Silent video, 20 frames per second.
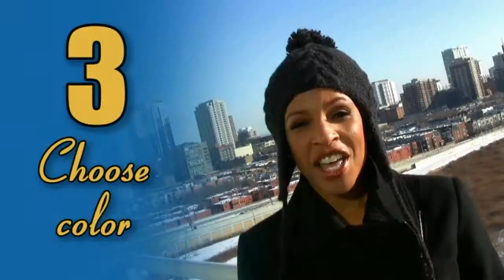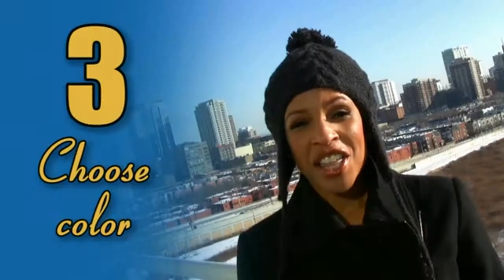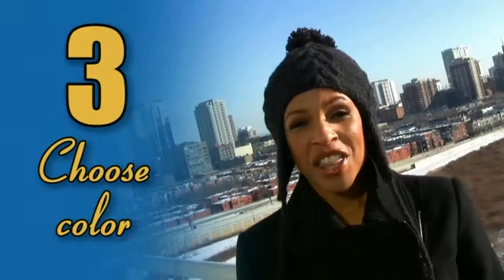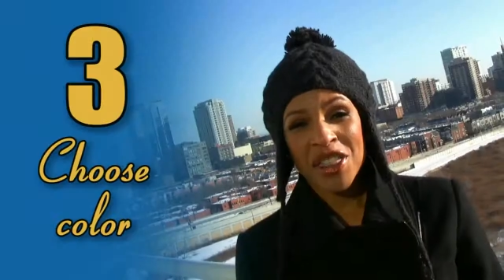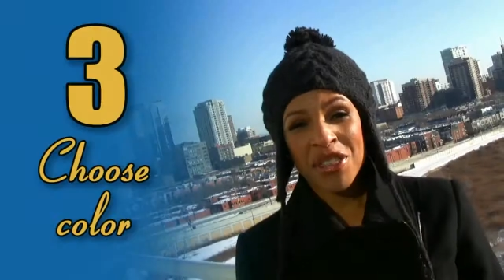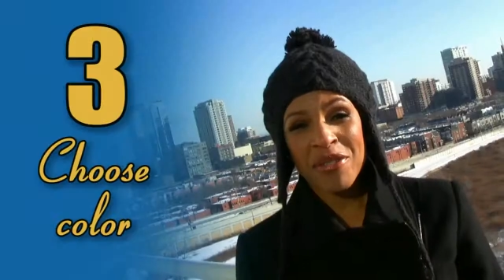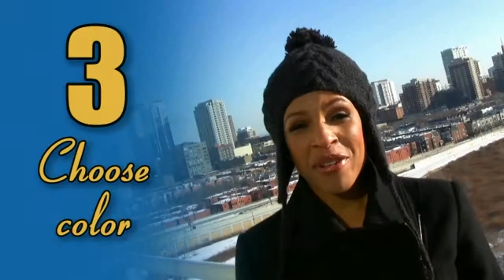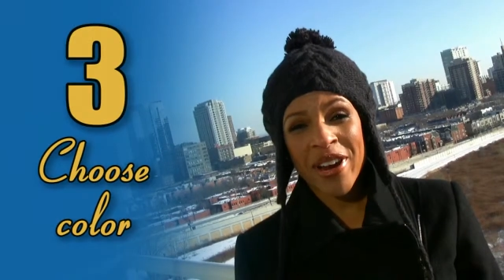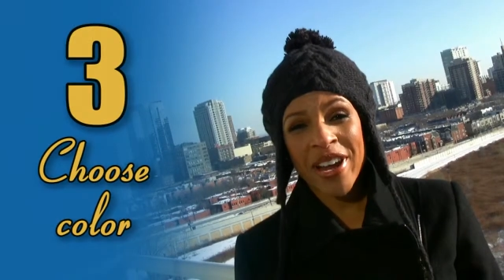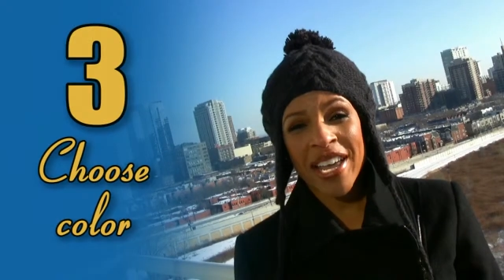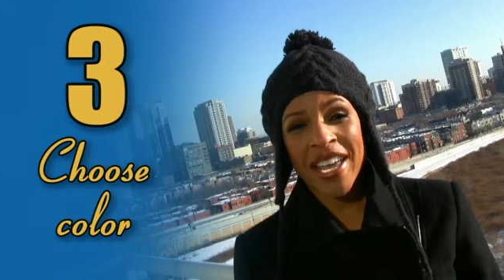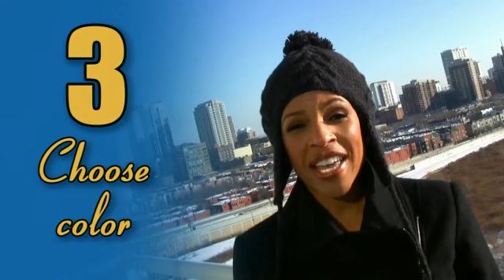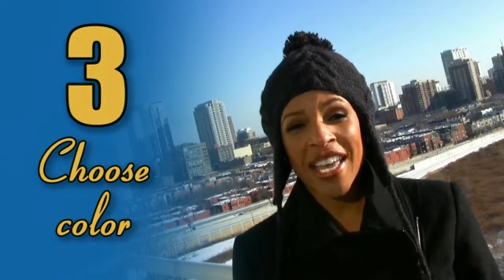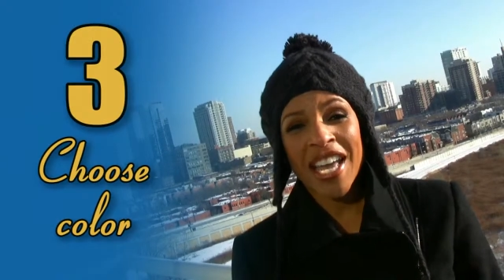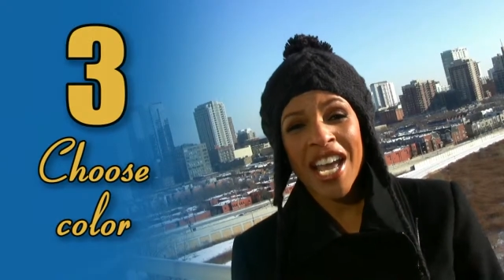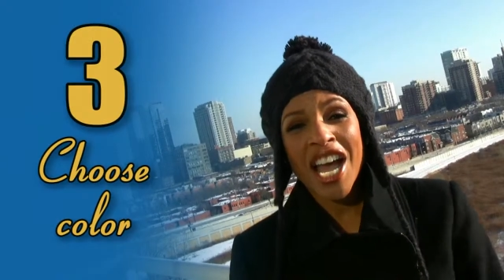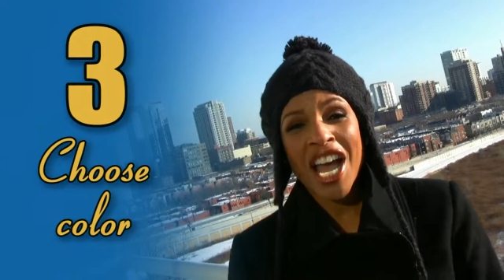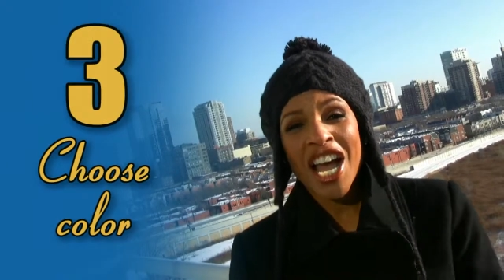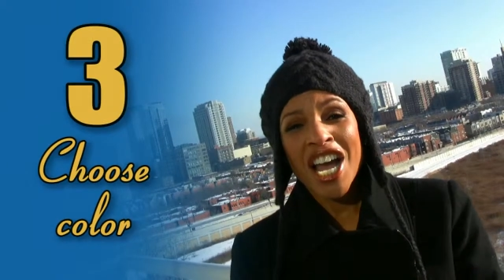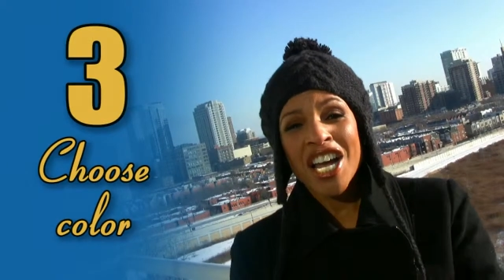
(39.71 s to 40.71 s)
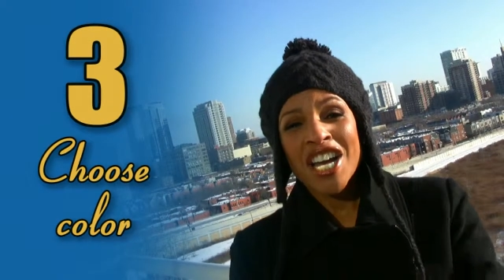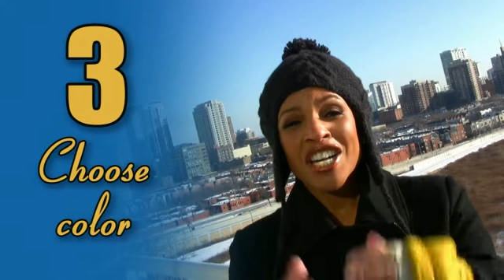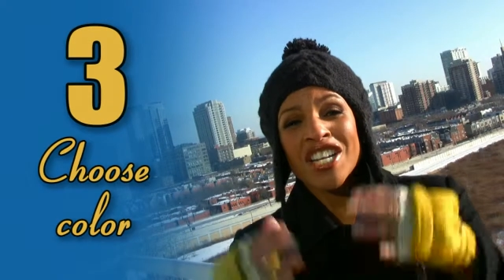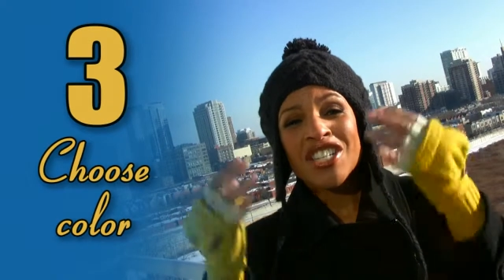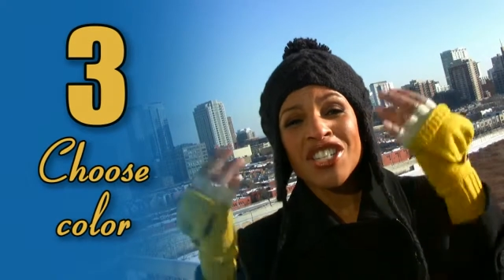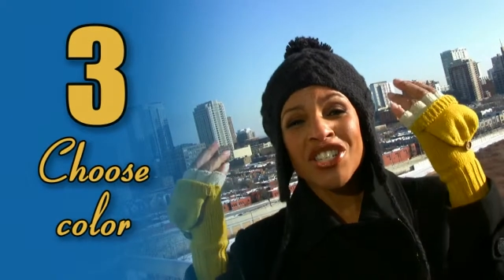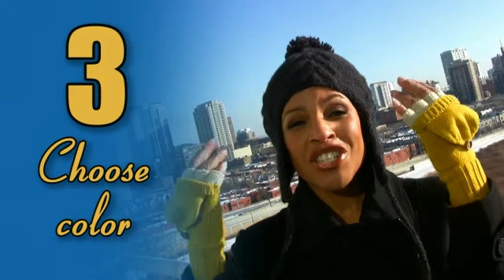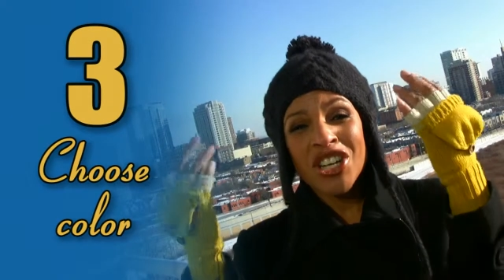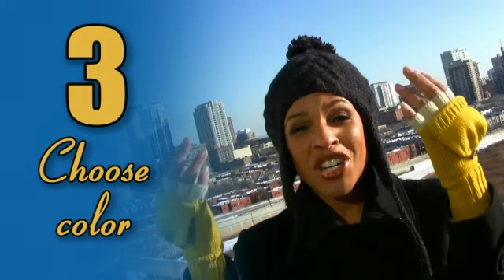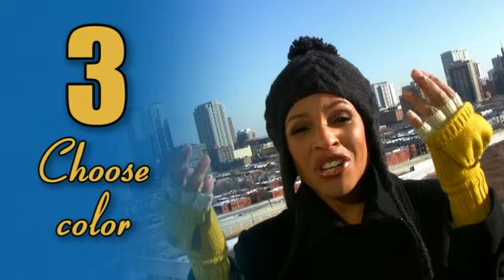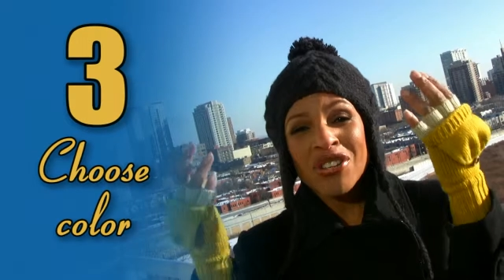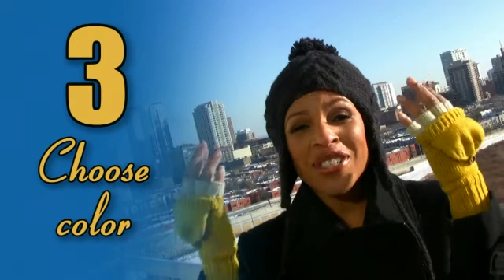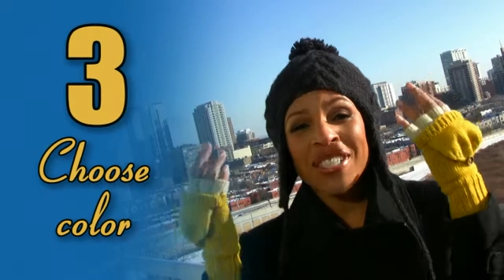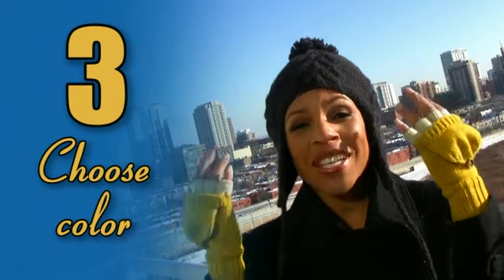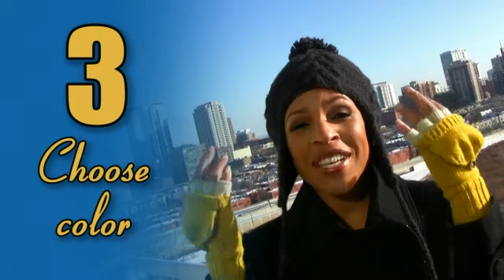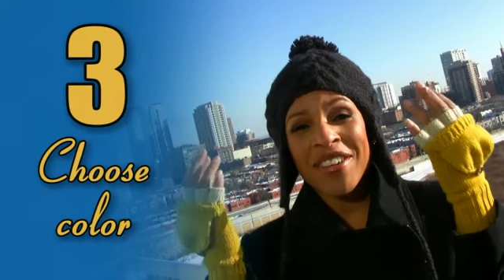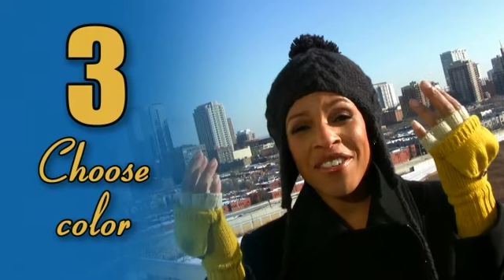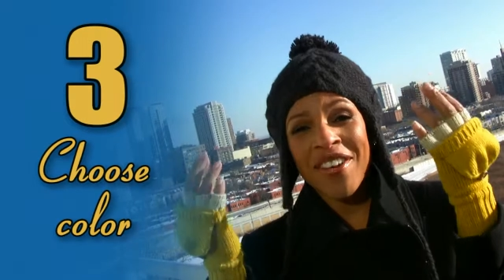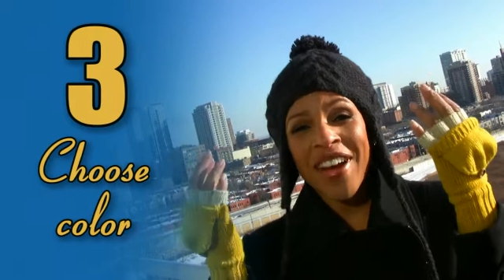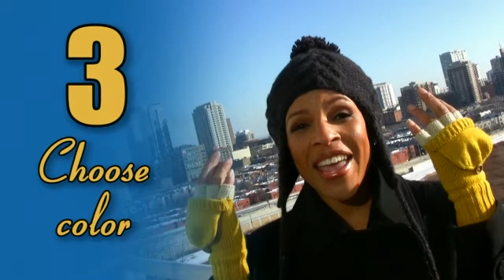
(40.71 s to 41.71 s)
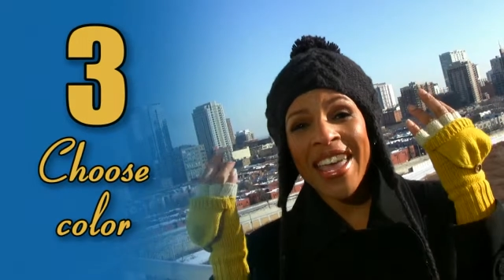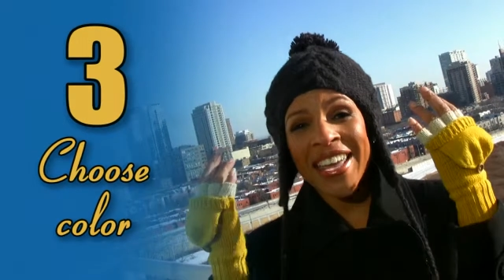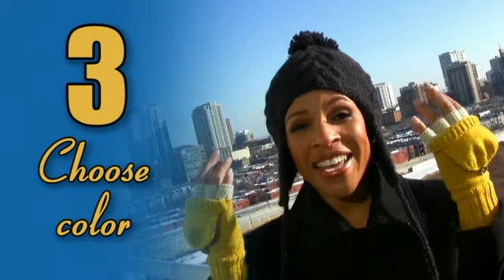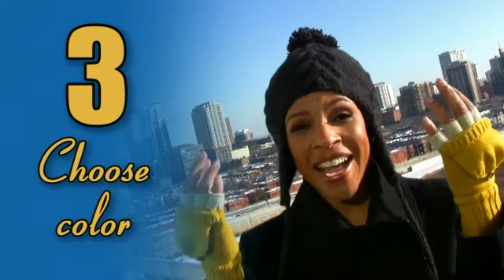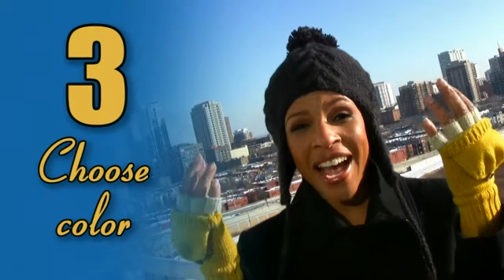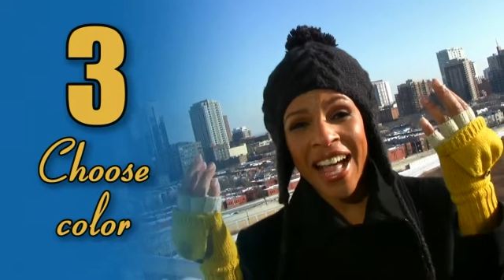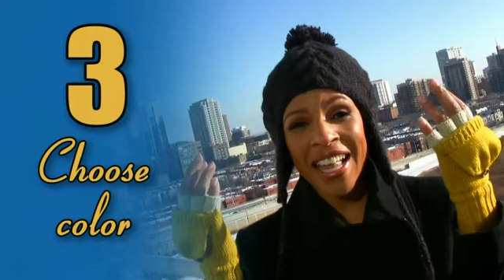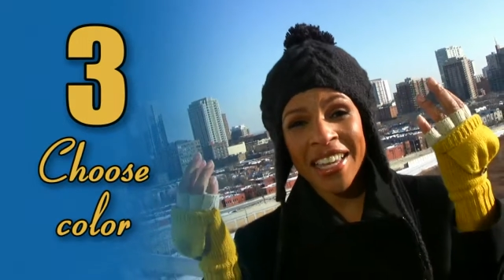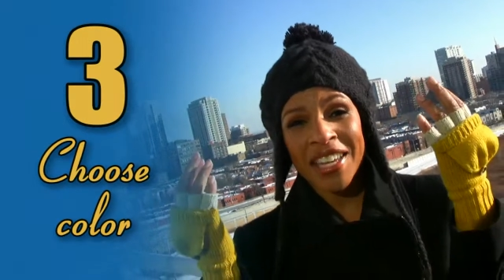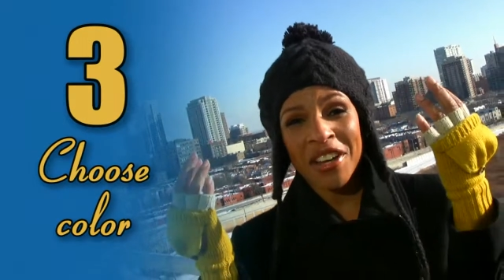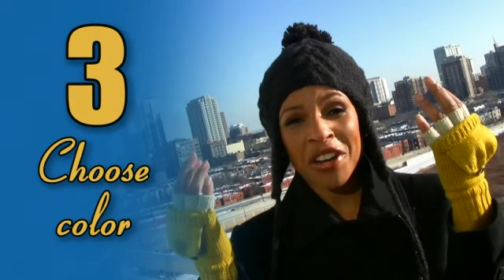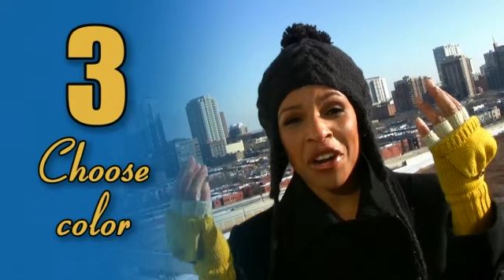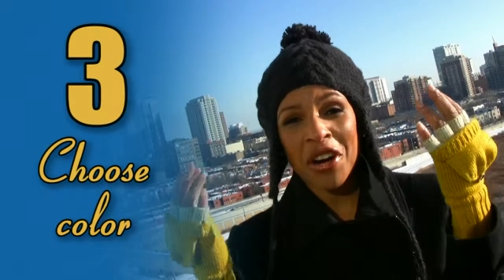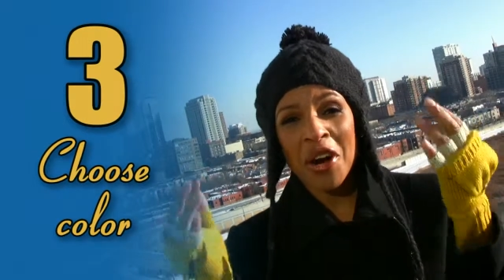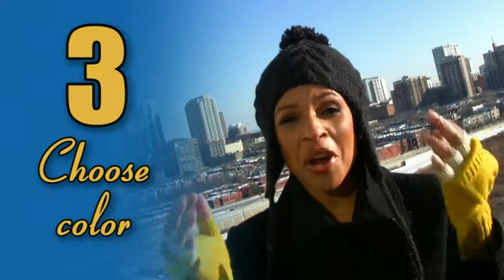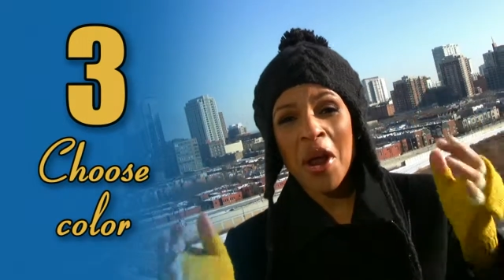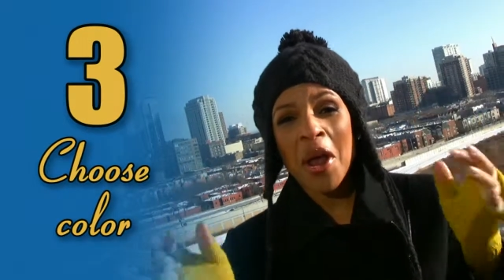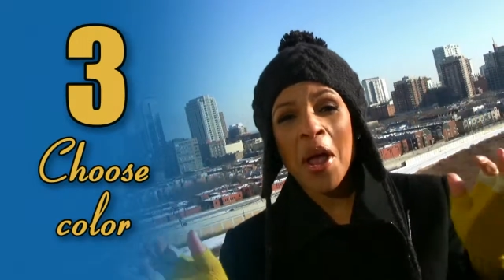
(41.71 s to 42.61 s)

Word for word: Three, choose a great color.